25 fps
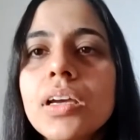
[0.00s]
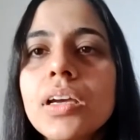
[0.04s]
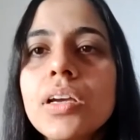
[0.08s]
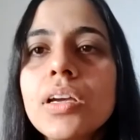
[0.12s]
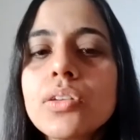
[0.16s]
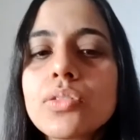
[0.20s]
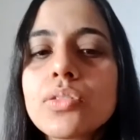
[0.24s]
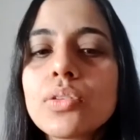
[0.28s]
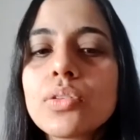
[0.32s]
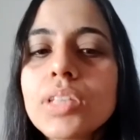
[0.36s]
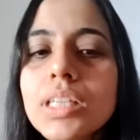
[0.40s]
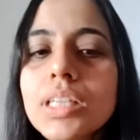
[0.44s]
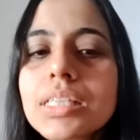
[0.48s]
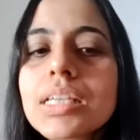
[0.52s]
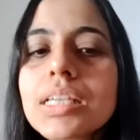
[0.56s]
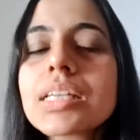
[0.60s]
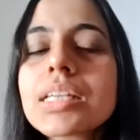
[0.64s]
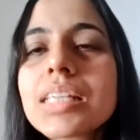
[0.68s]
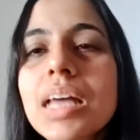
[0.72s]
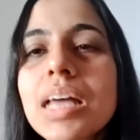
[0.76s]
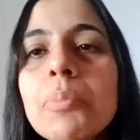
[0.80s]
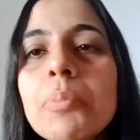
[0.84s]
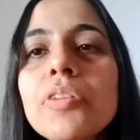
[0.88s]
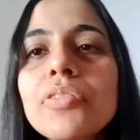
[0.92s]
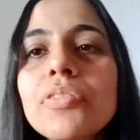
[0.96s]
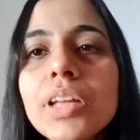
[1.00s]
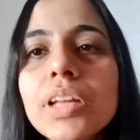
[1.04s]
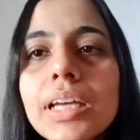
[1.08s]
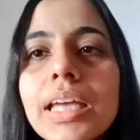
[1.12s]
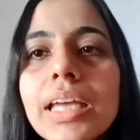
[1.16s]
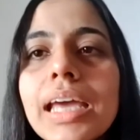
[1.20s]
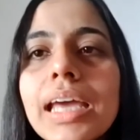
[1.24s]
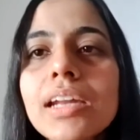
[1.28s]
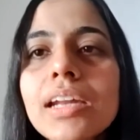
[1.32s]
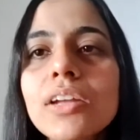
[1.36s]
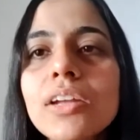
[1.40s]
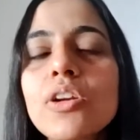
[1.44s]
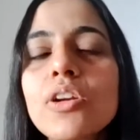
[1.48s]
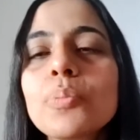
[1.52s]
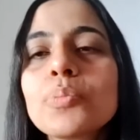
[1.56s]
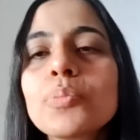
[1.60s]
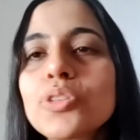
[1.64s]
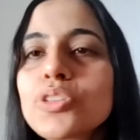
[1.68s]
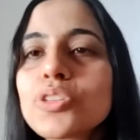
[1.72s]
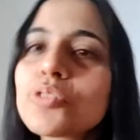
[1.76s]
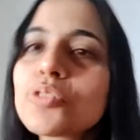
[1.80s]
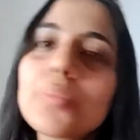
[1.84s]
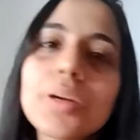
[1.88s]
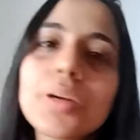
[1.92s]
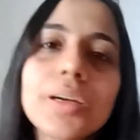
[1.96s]
So these are some of the career
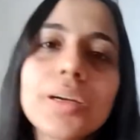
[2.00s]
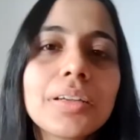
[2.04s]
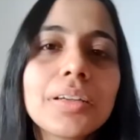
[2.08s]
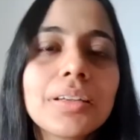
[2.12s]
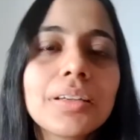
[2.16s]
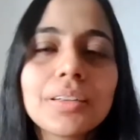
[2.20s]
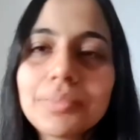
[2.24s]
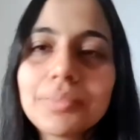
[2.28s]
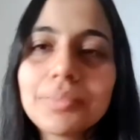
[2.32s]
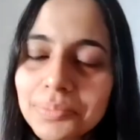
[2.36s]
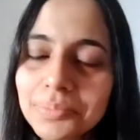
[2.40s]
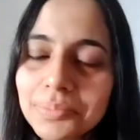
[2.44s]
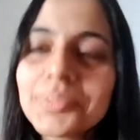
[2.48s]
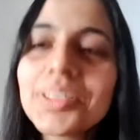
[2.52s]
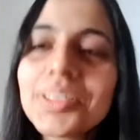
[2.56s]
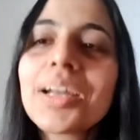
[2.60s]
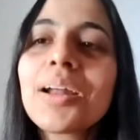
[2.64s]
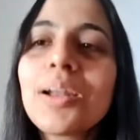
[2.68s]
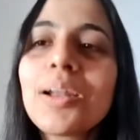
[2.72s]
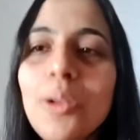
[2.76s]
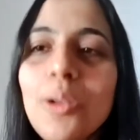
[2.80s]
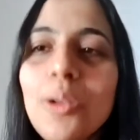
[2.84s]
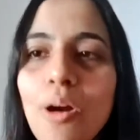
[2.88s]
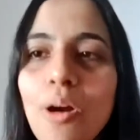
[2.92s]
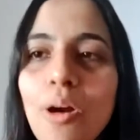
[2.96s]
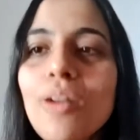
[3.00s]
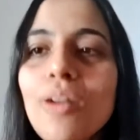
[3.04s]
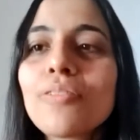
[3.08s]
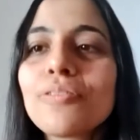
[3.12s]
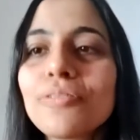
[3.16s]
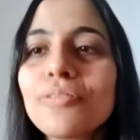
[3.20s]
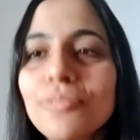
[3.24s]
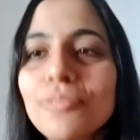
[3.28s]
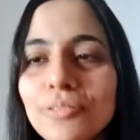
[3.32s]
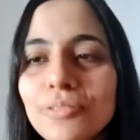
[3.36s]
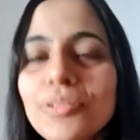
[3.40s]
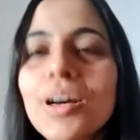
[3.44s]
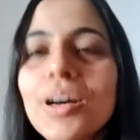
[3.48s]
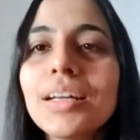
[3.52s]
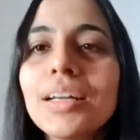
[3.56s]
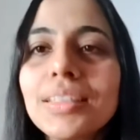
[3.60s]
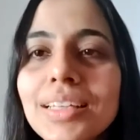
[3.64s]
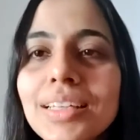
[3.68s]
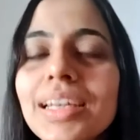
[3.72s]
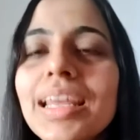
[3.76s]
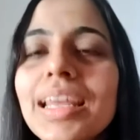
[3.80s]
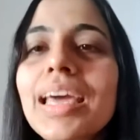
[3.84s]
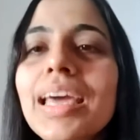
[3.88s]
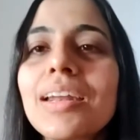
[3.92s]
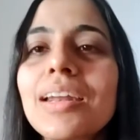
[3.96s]
options, but there are a lot of
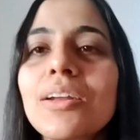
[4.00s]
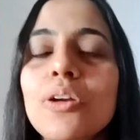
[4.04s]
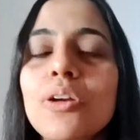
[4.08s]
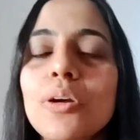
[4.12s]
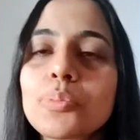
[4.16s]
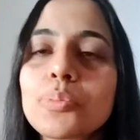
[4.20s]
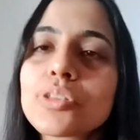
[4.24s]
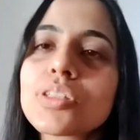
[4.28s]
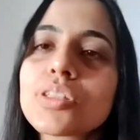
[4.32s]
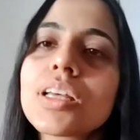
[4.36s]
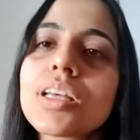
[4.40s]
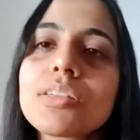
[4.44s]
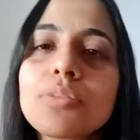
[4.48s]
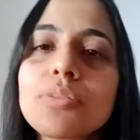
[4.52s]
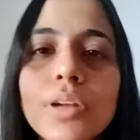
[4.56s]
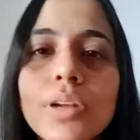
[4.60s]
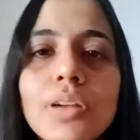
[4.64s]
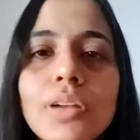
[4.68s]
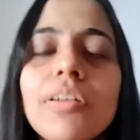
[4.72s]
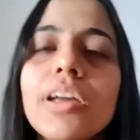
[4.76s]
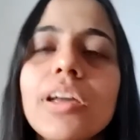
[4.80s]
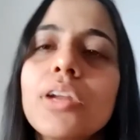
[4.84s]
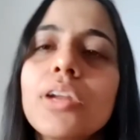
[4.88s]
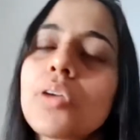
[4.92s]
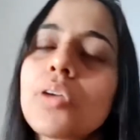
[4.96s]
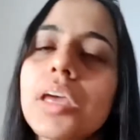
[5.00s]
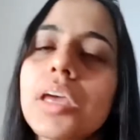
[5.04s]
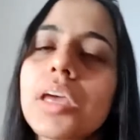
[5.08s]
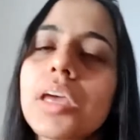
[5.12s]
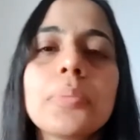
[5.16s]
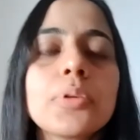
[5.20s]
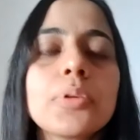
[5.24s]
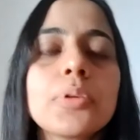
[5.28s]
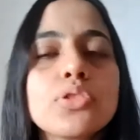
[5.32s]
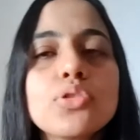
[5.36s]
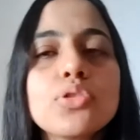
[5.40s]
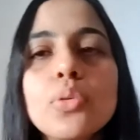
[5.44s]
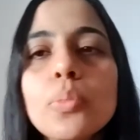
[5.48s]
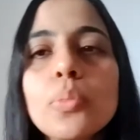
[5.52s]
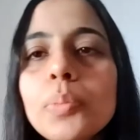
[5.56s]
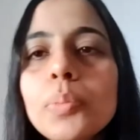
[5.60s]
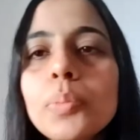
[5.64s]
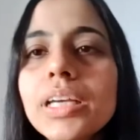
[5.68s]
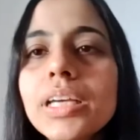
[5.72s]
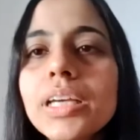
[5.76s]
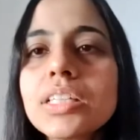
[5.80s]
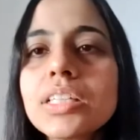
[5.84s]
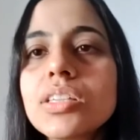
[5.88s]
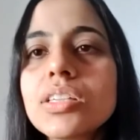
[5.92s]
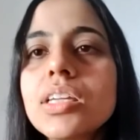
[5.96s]
other career options as well where you can pursue
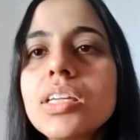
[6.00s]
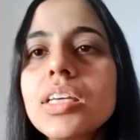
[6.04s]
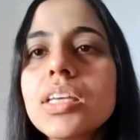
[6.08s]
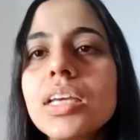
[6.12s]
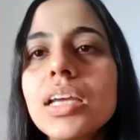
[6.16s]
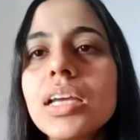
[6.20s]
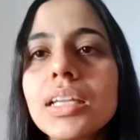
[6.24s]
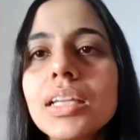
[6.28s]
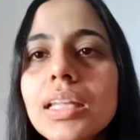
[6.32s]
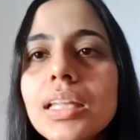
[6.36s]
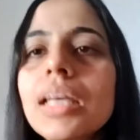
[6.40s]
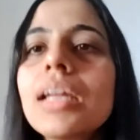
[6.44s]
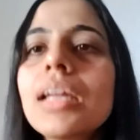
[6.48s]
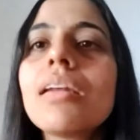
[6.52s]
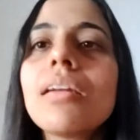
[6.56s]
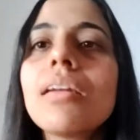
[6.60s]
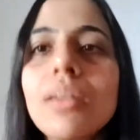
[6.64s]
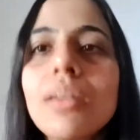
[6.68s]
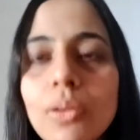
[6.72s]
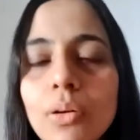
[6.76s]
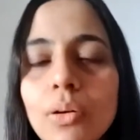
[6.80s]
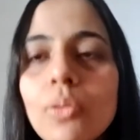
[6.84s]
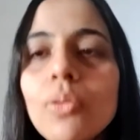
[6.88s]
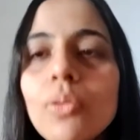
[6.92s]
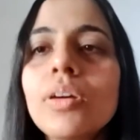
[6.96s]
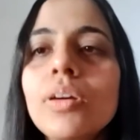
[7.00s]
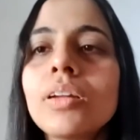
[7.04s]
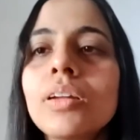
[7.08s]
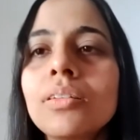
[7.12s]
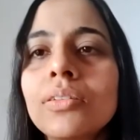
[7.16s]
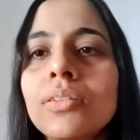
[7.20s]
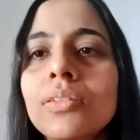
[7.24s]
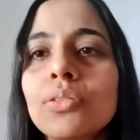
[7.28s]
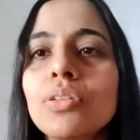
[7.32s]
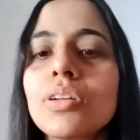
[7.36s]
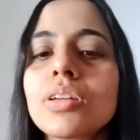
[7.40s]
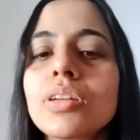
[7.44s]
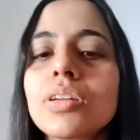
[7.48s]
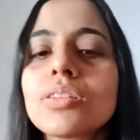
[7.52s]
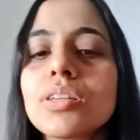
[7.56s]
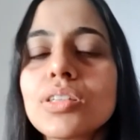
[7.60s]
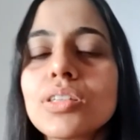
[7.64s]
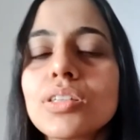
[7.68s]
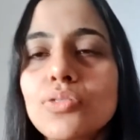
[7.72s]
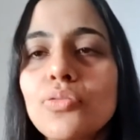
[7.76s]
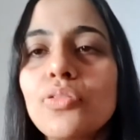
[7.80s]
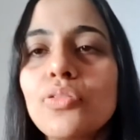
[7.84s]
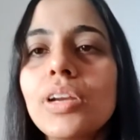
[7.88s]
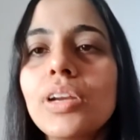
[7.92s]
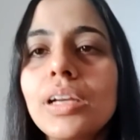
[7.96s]
PhD and then go into the
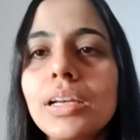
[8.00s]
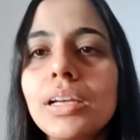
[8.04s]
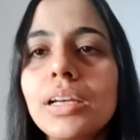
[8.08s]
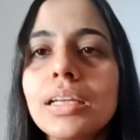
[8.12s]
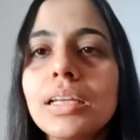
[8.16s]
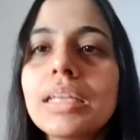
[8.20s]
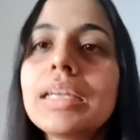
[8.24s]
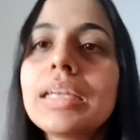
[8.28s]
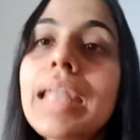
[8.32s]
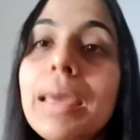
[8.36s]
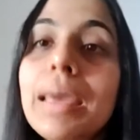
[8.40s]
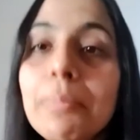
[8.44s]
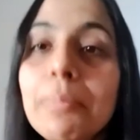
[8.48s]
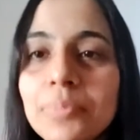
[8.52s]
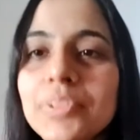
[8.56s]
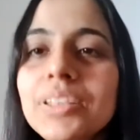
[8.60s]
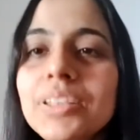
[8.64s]
research field in depth.